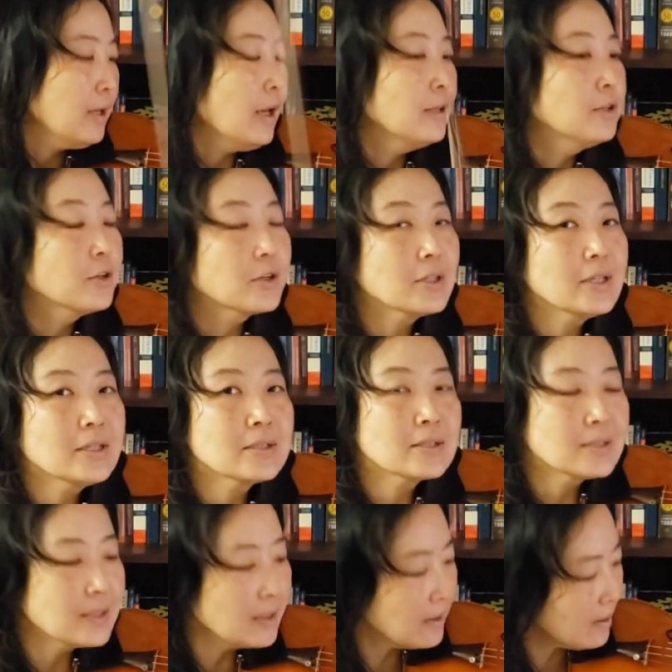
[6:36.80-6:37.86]
And you're gonna
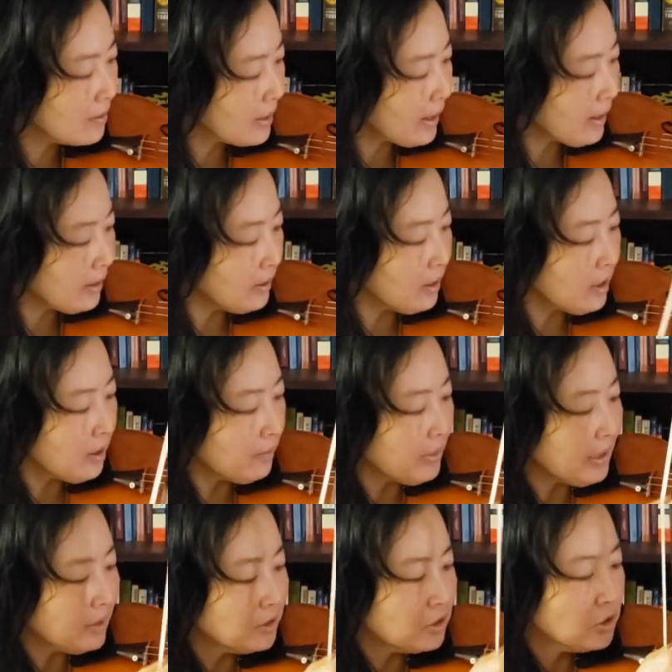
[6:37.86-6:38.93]
see that
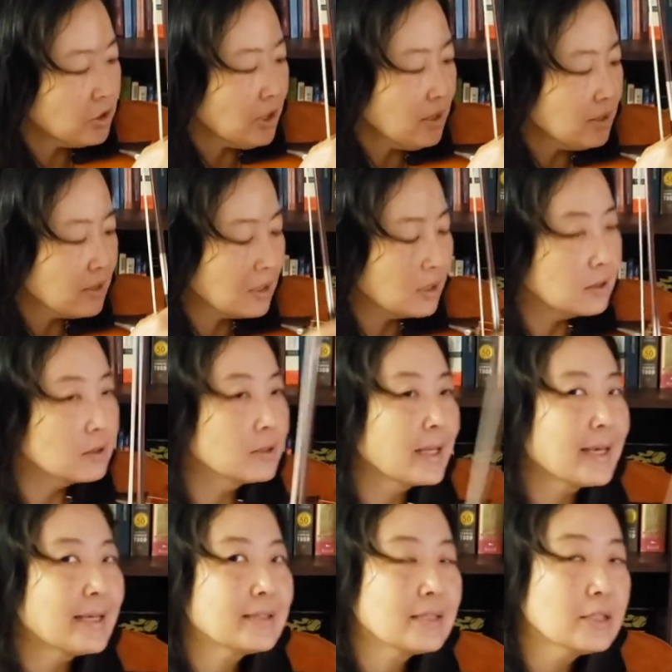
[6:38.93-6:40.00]
it's just
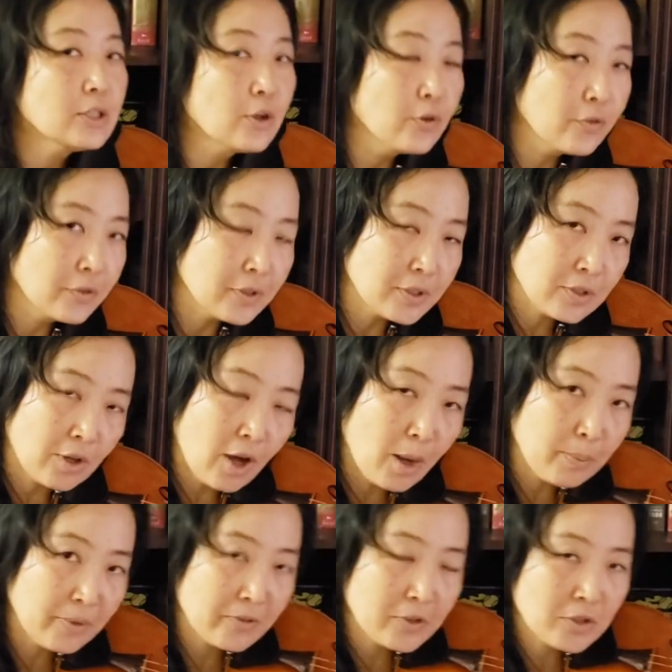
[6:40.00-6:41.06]
glazing over the
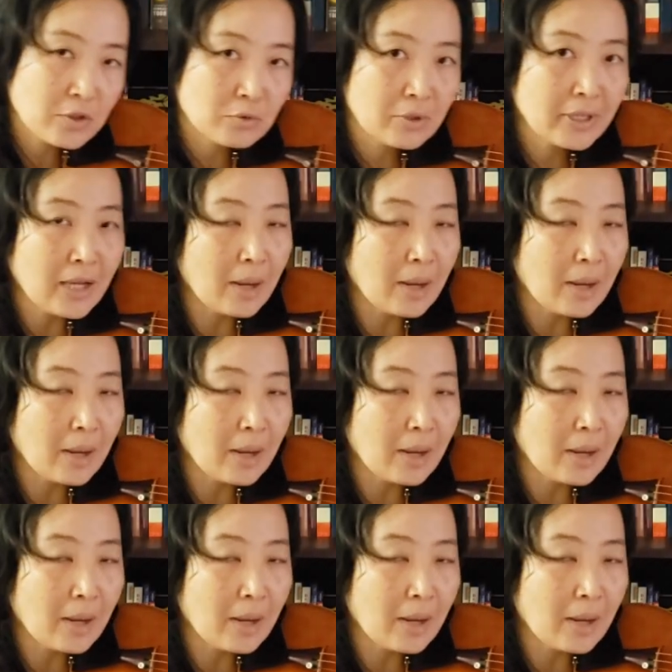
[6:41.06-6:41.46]
top of the string.